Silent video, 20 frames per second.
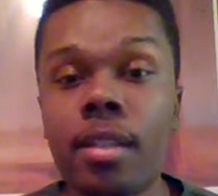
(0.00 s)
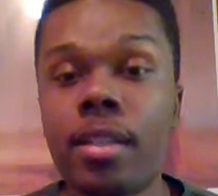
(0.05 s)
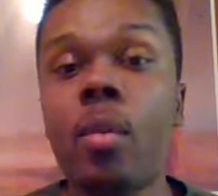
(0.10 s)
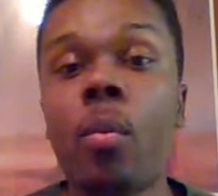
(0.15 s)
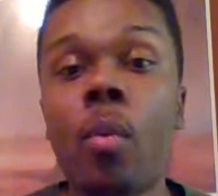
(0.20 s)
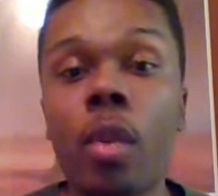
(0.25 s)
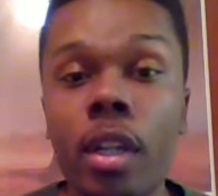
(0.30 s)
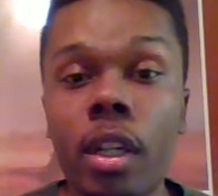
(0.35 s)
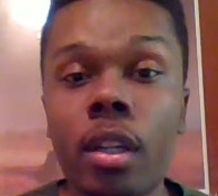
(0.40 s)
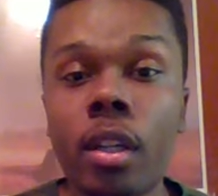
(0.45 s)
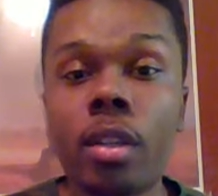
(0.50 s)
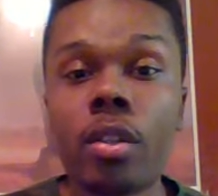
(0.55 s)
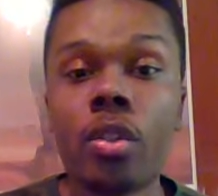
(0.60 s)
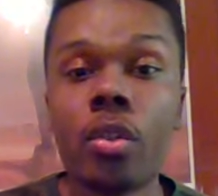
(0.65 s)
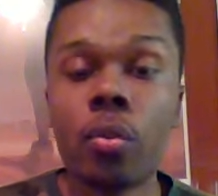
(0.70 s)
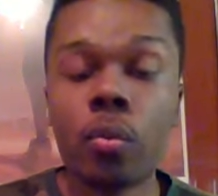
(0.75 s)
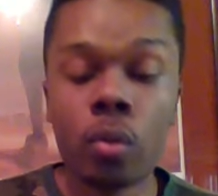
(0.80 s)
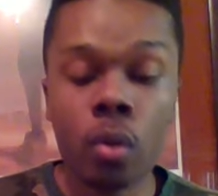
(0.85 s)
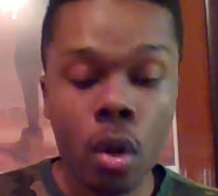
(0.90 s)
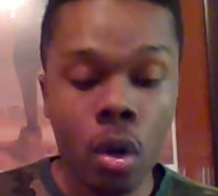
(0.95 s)
They want to
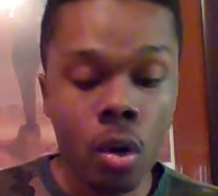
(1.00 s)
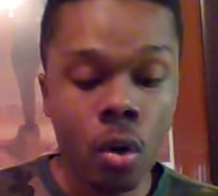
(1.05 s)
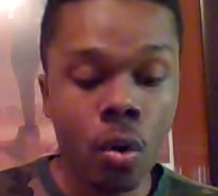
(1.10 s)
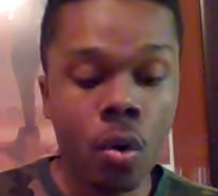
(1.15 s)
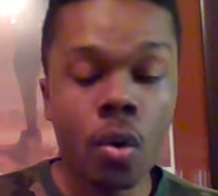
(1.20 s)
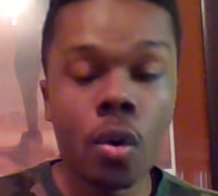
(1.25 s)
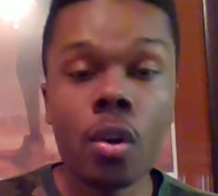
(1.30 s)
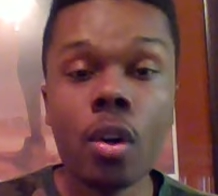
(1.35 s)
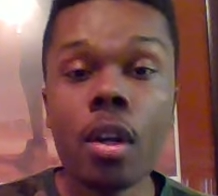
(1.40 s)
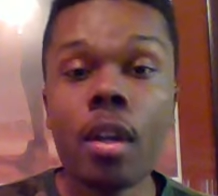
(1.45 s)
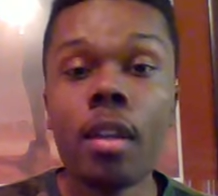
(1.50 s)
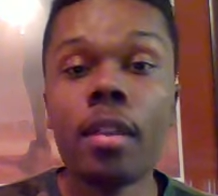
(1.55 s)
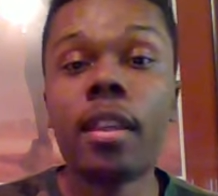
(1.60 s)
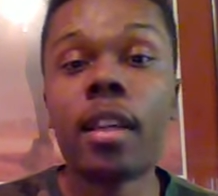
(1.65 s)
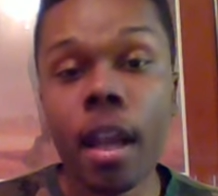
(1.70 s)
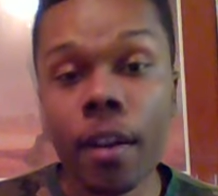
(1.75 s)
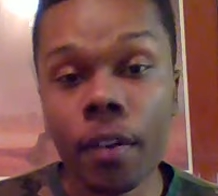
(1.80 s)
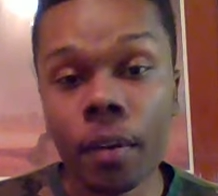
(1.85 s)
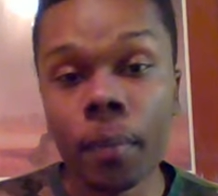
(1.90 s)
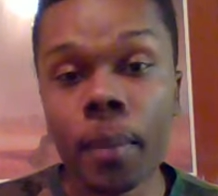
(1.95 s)
control. The
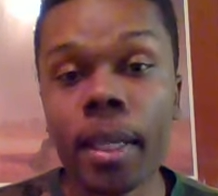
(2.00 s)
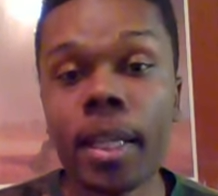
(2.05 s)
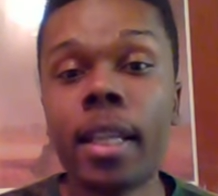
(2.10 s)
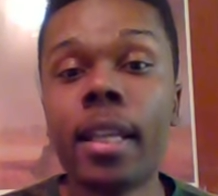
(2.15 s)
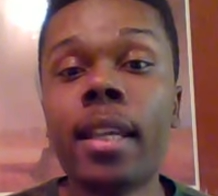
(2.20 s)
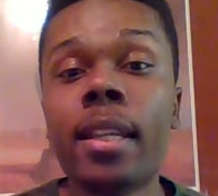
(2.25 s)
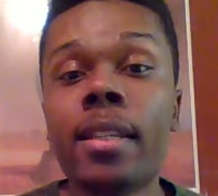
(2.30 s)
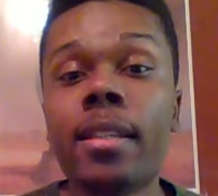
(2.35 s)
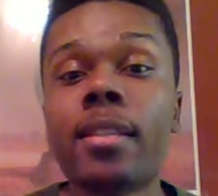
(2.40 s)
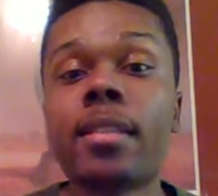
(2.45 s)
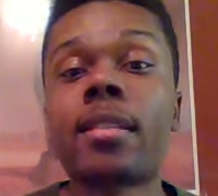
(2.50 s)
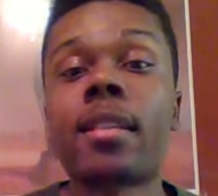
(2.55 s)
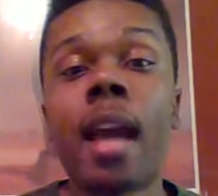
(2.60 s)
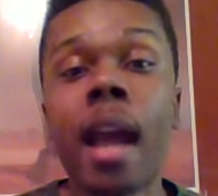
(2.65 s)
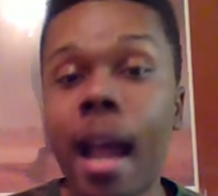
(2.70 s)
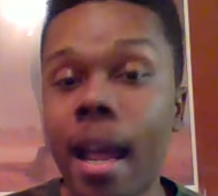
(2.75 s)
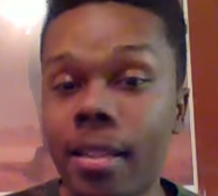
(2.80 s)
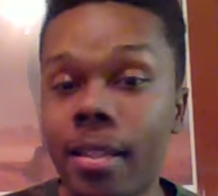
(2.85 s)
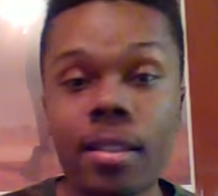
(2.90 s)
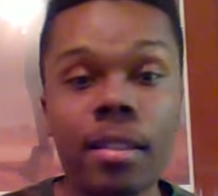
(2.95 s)
government is
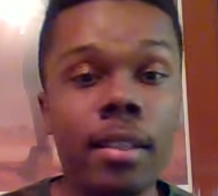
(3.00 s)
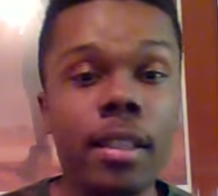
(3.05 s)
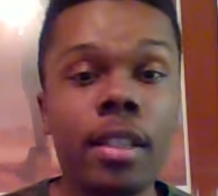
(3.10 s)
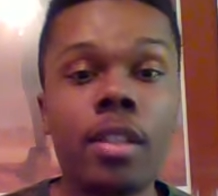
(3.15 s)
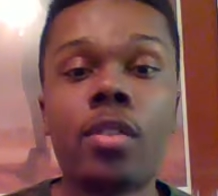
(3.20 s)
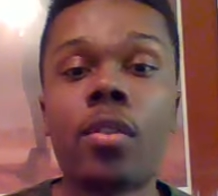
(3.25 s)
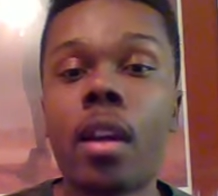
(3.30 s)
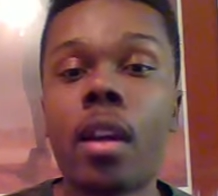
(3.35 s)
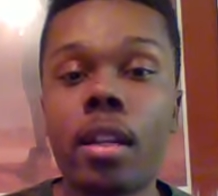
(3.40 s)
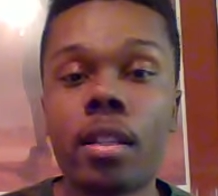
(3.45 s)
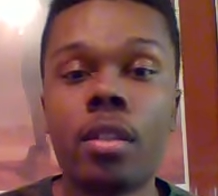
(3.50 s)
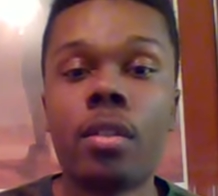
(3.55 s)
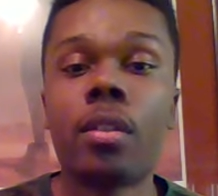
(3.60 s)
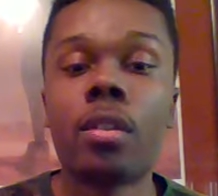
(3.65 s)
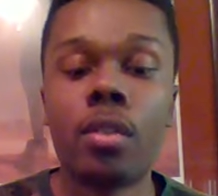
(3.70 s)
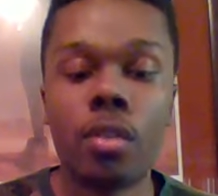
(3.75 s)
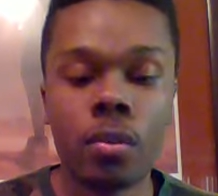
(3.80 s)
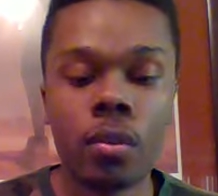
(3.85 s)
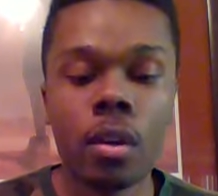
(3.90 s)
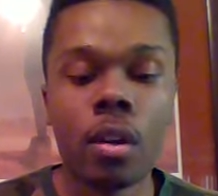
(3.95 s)
constantly trying to
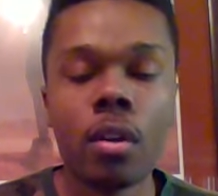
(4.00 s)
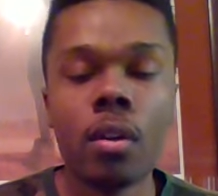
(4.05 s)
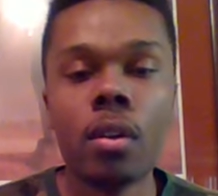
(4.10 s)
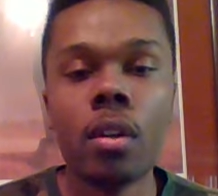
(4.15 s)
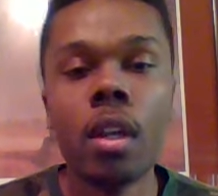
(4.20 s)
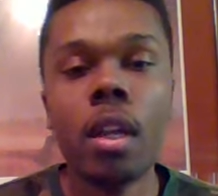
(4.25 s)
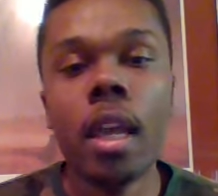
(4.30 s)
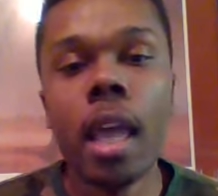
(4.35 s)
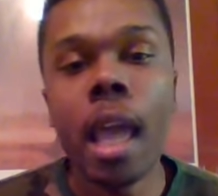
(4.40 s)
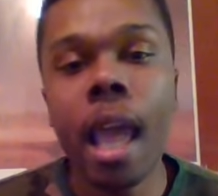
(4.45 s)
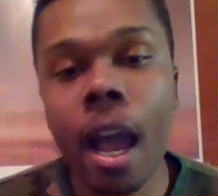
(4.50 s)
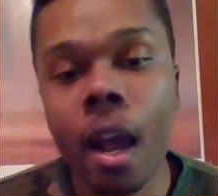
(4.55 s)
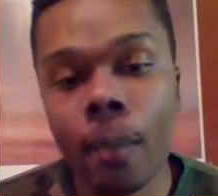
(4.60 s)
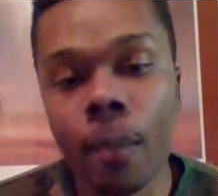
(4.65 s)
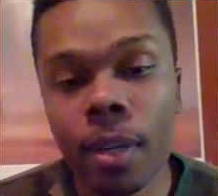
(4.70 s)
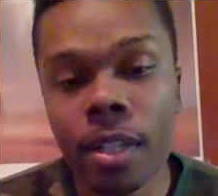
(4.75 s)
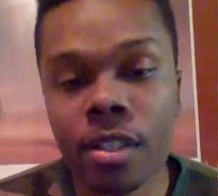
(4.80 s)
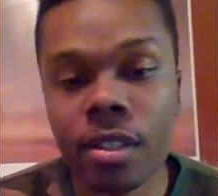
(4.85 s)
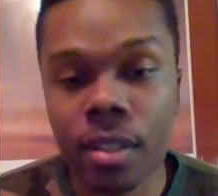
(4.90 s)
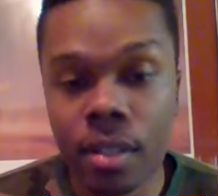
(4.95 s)
control how
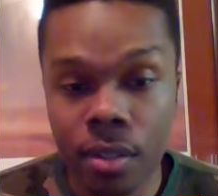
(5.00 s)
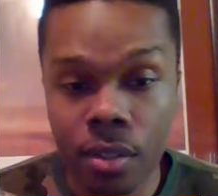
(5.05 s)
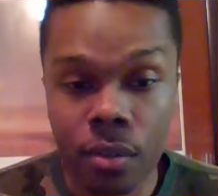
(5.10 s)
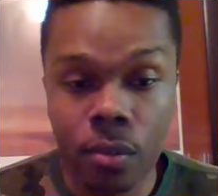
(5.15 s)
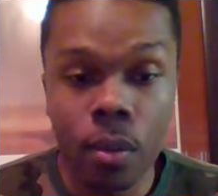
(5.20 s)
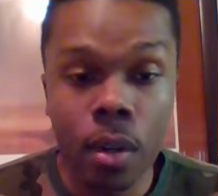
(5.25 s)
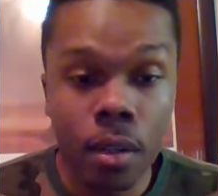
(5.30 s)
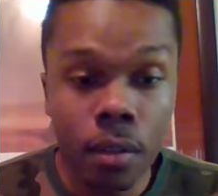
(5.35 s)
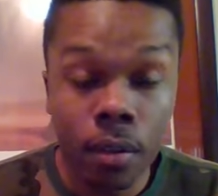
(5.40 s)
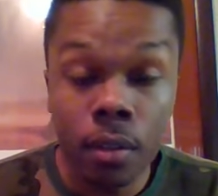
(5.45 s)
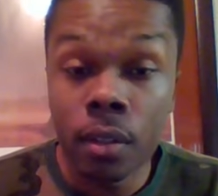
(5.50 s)
much this is worth.